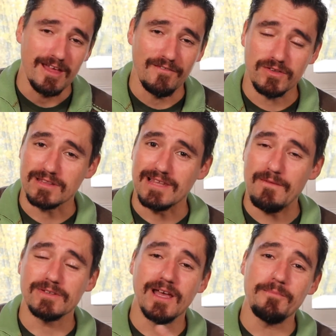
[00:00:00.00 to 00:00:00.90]
If this
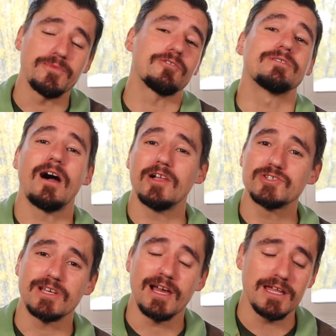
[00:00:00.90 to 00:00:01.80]
leveled up your
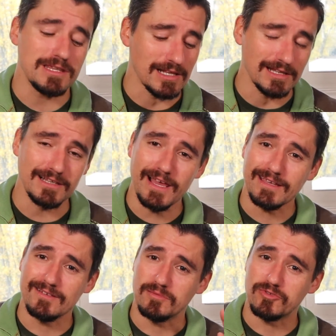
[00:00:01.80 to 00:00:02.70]
knowledge, guys,
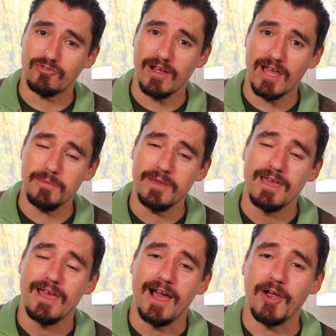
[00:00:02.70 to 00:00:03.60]
like and subscribe.
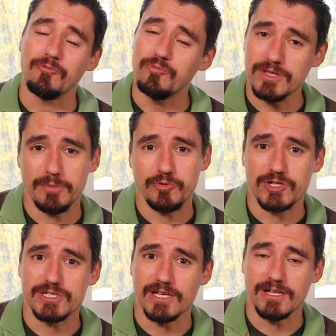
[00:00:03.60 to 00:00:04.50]
I really
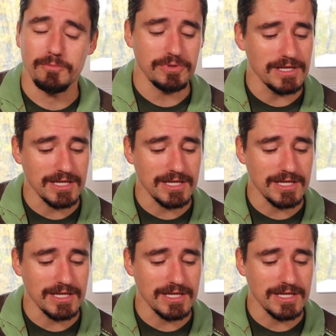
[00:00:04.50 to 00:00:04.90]
appreciate it. Please